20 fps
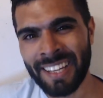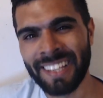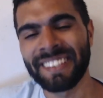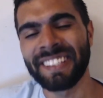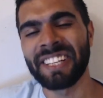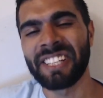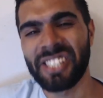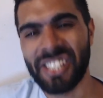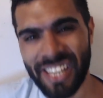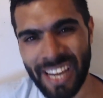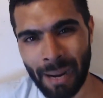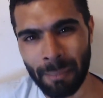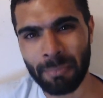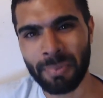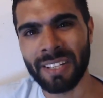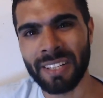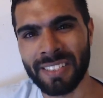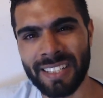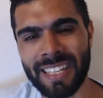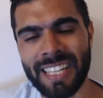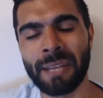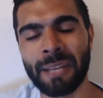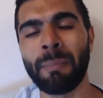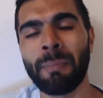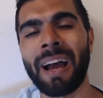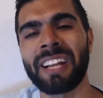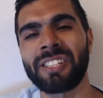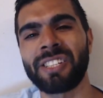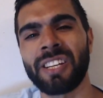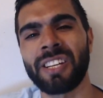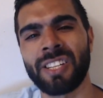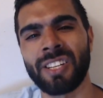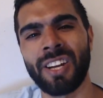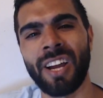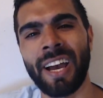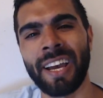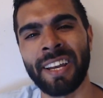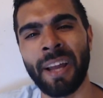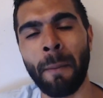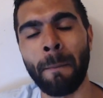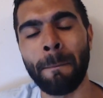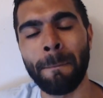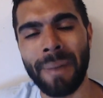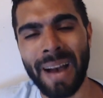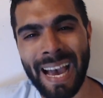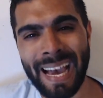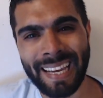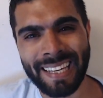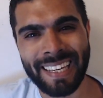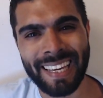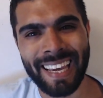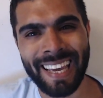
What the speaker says: The Champions League. Manchester United are back